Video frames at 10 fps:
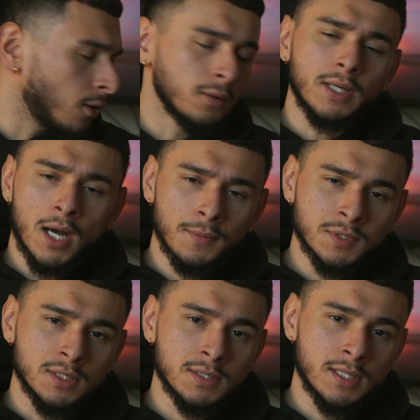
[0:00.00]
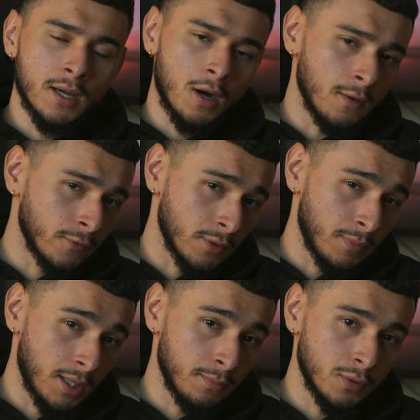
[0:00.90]
only options that offered a
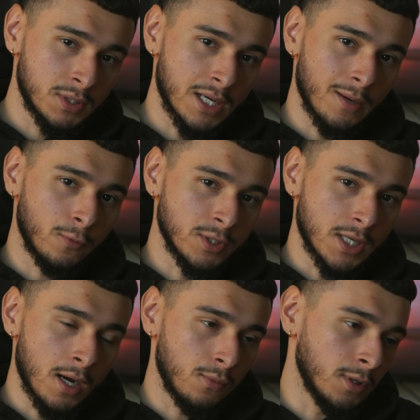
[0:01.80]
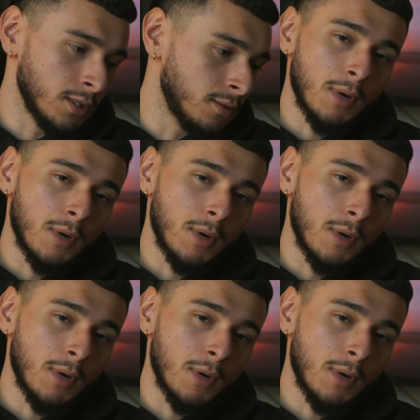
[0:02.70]
bamboo top, which I wanted.